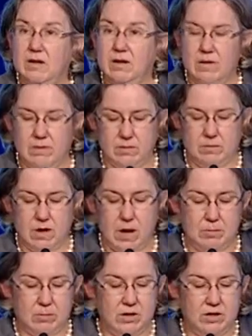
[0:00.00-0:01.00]
of the
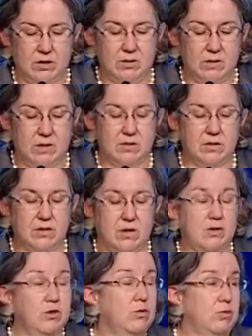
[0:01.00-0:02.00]
operational risks
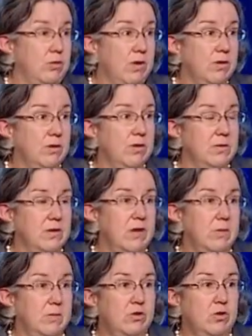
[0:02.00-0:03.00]
as
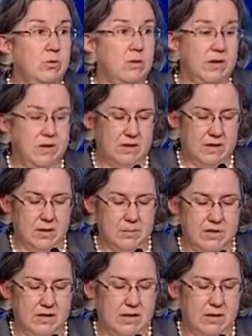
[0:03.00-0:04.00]
associated with shortened
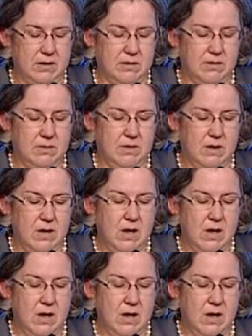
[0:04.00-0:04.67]
settlement cycles.